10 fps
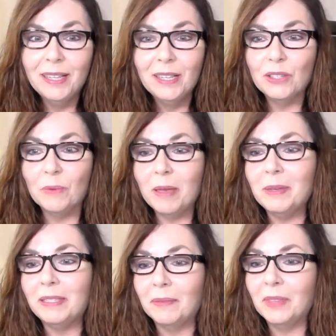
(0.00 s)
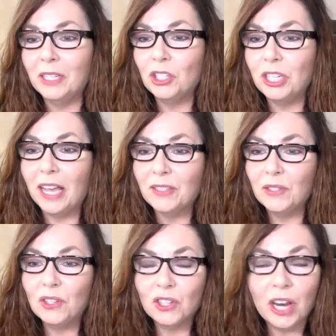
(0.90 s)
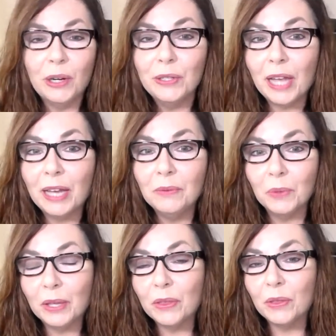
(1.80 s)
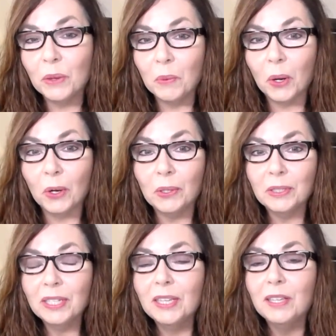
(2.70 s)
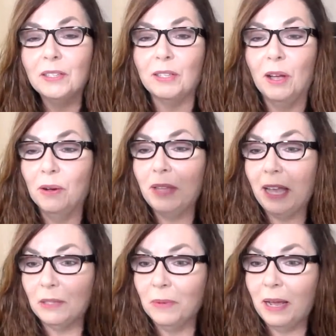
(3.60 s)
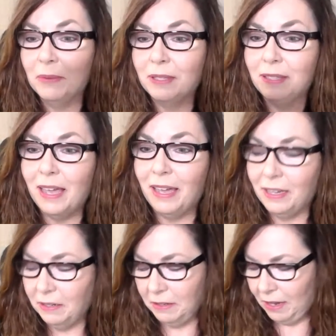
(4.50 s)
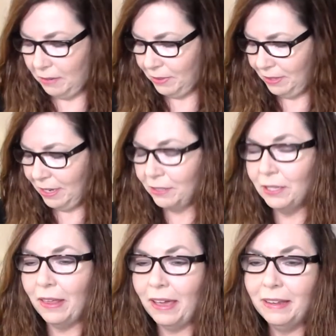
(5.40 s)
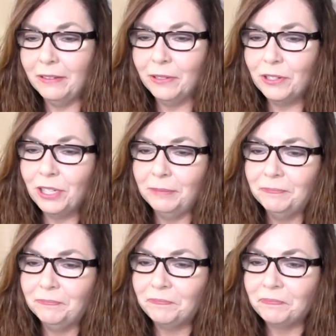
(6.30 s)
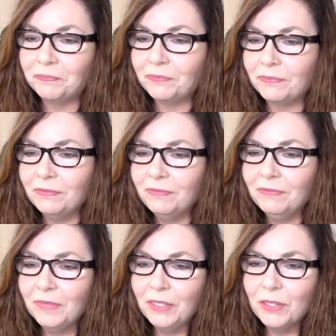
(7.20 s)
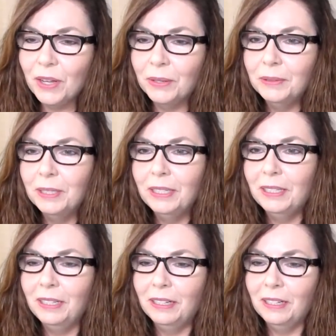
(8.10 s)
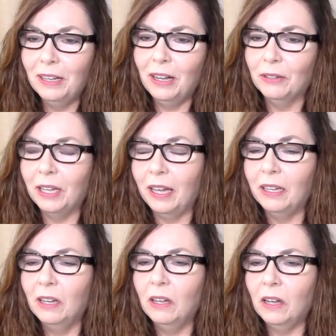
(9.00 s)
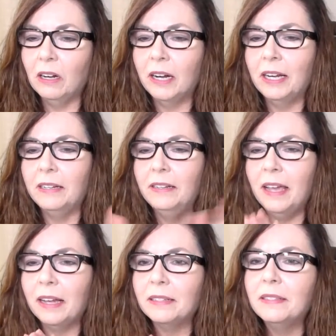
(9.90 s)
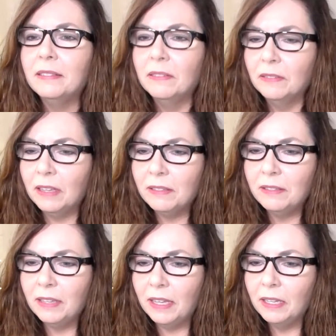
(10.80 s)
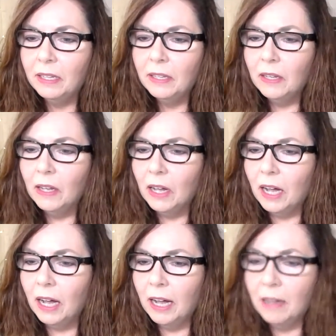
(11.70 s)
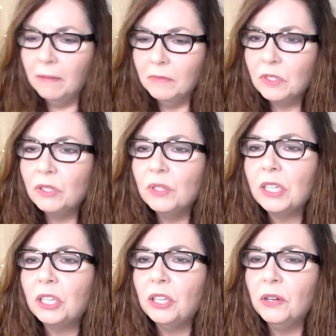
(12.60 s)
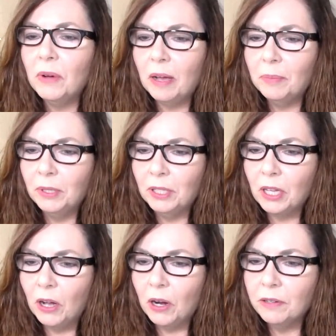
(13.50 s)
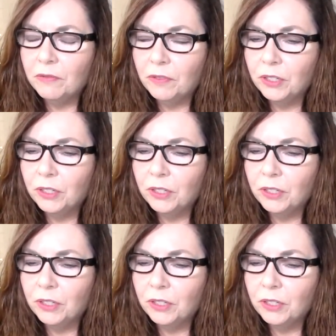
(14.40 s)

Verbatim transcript: So maybe something she hasn't shared yet with the world. So that's what I would say. I would say to that energy. So, okay. All right. Next, let's see. Um, Susie Q, I'll pull a card for